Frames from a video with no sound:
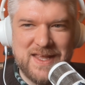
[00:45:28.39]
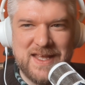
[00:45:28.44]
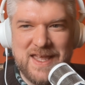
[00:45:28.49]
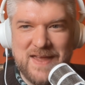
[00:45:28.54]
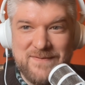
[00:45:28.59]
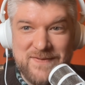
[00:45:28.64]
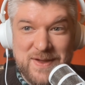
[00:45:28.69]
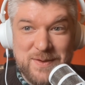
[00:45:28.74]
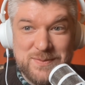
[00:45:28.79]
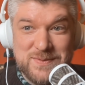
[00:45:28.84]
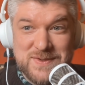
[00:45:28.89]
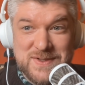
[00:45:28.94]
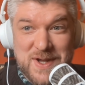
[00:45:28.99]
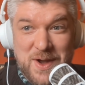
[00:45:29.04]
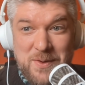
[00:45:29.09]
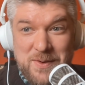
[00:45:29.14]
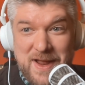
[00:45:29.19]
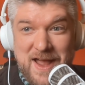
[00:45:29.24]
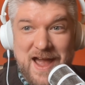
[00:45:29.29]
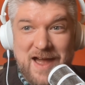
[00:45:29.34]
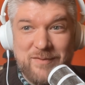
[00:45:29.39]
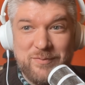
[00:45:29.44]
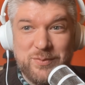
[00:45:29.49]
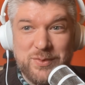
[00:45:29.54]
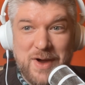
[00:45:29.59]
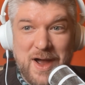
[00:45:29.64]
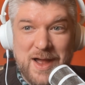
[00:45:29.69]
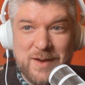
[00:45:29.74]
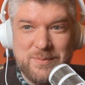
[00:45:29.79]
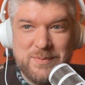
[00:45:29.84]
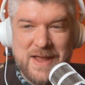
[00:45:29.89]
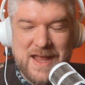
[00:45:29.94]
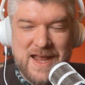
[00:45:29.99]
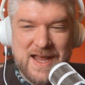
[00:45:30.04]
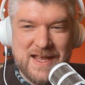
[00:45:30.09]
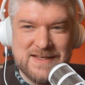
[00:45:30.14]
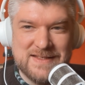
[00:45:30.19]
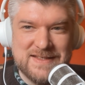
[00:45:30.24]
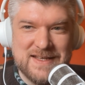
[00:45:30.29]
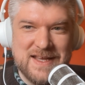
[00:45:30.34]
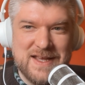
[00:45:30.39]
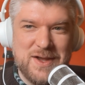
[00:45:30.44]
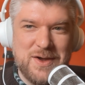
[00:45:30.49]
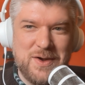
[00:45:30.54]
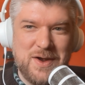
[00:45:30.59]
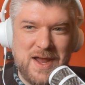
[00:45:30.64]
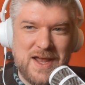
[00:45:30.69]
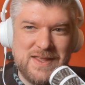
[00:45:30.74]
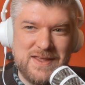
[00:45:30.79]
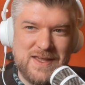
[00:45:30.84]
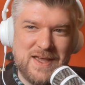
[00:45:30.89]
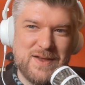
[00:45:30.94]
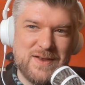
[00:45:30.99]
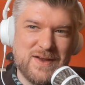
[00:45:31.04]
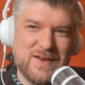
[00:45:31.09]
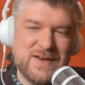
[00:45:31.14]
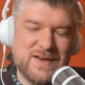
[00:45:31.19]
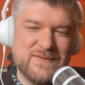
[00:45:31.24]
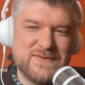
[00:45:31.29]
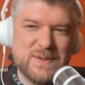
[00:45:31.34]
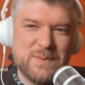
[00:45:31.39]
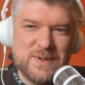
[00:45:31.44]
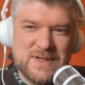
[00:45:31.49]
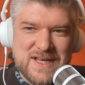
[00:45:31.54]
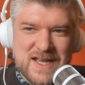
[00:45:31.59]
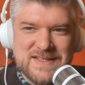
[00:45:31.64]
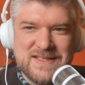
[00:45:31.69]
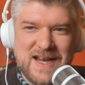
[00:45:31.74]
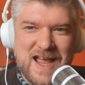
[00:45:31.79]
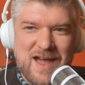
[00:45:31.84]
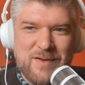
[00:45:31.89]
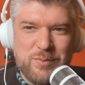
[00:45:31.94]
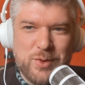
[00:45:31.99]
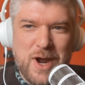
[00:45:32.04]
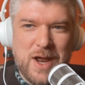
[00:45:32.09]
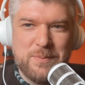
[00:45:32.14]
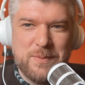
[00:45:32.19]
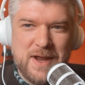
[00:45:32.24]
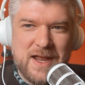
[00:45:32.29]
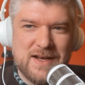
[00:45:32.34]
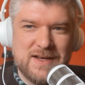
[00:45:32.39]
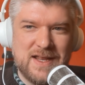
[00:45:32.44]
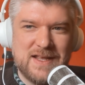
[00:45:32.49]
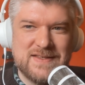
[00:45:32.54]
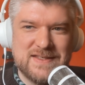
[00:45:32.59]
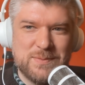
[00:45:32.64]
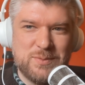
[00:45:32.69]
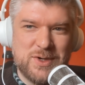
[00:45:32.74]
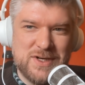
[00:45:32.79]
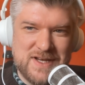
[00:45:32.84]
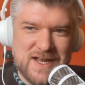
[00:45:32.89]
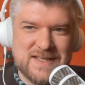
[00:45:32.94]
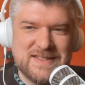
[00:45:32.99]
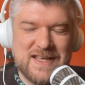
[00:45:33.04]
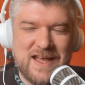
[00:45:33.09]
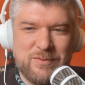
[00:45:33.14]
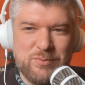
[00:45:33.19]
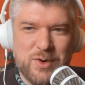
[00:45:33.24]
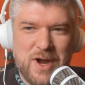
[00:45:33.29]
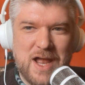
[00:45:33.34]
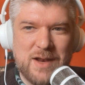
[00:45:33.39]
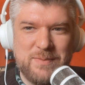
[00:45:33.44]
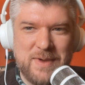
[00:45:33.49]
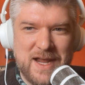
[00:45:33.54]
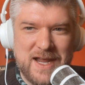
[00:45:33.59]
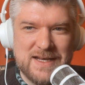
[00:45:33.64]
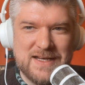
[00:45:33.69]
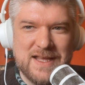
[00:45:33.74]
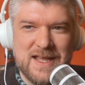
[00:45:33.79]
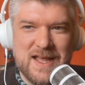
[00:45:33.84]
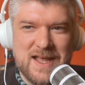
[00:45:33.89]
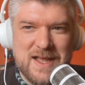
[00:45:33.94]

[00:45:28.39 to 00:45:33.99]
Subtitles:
Like if you don't have broadband, and if someone doesn't have broadband and someone does have broadband,